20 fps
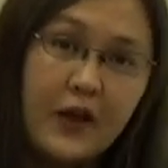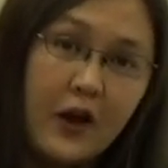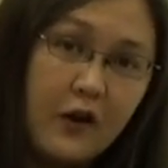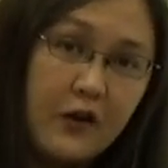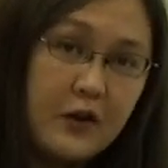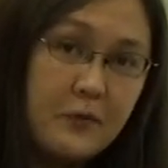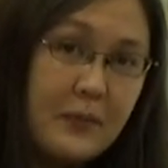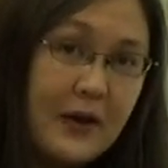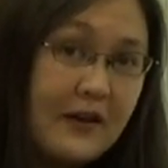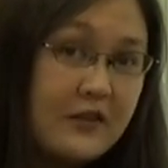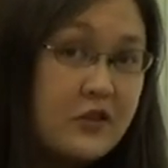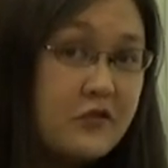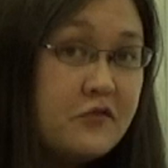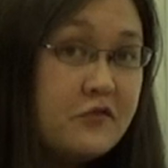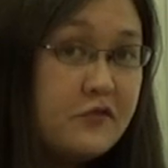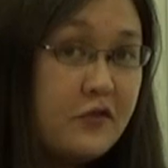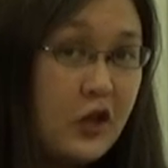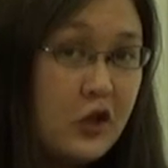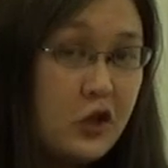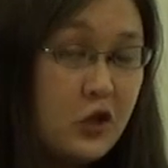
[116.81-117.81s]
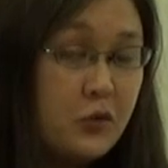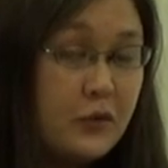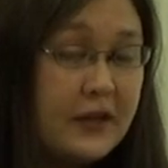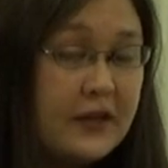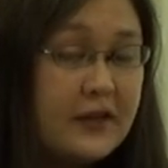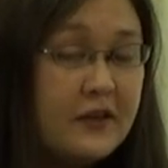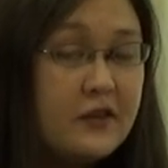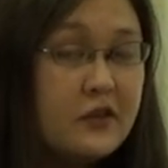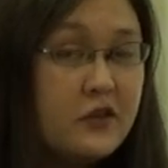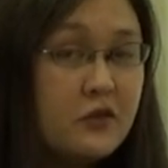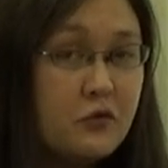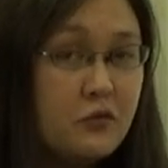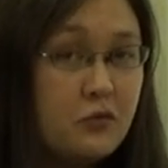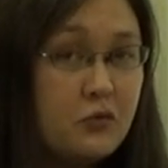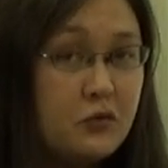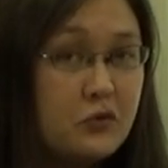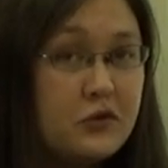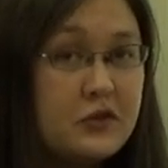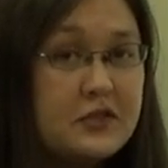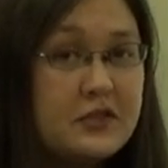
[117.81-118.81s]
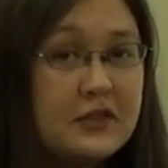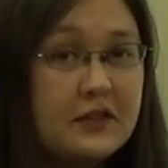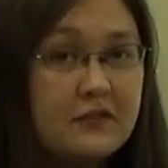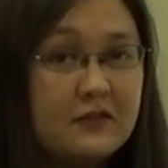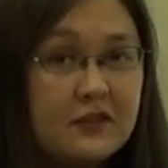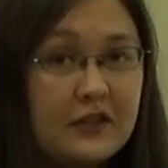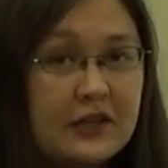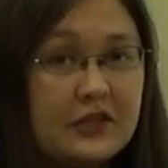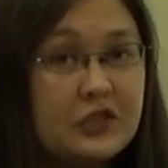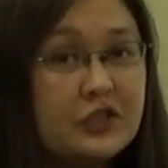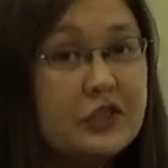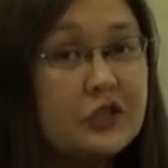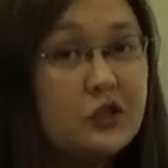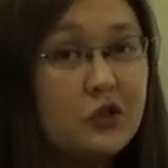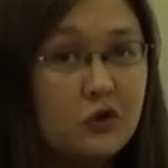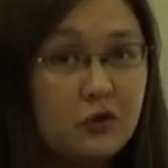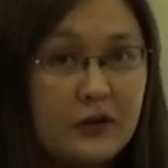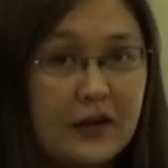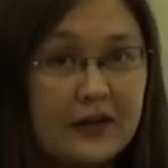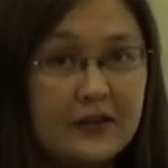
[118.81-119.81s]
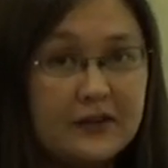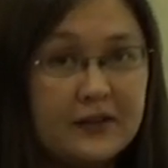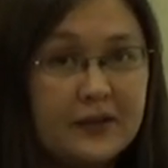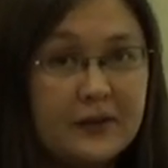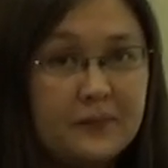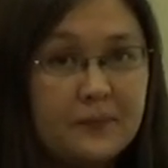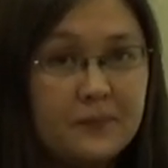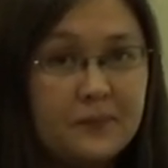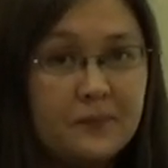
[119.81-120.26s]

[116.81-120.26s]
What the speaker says: are about following the rules of logic correctly.